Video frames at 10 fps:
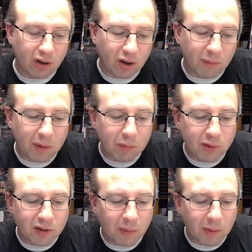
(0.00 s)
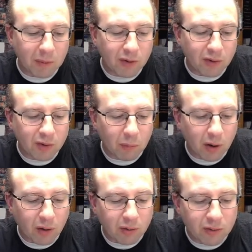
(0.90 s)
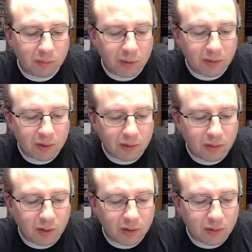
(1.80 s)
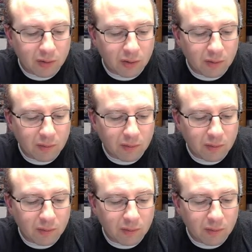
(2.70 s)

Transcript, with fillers: All my boots on my miniatures are brown. It just makes things a lot easier.